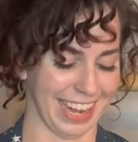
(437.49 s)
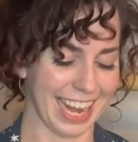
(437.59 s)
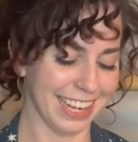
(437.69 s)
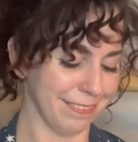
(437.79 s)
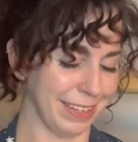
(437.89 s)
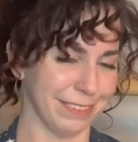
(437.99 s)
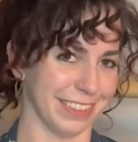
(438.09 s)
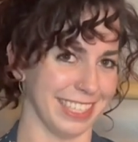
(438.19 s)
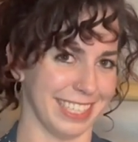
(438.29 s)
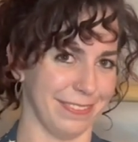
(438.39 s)
I didn't mean for
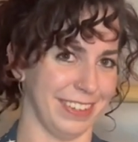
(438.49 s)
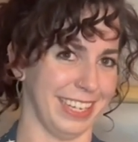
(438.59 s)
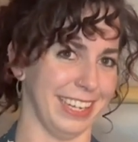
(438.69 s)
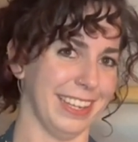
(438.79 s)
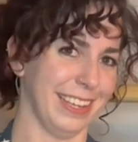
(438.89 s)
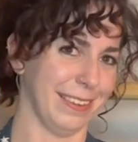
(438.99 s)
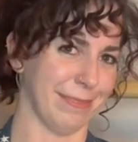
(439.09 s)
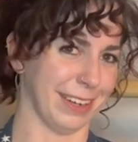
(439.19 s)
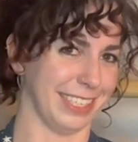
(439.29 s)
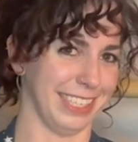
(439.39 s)
this to be
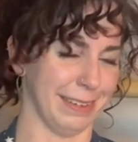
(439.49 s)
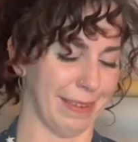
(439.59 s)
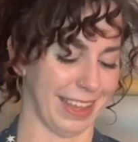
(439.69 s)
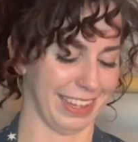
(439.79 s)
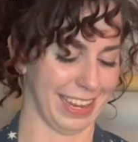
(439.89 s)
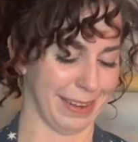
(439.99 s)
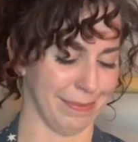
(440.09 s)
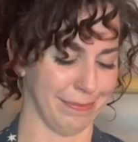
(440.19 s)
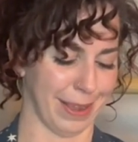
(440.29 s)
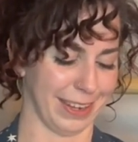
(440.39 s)
partially a ballet
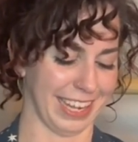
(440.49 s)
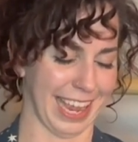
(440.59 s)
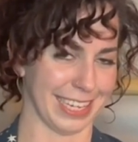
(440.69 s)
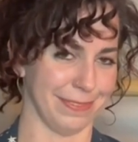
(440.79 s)
podcast,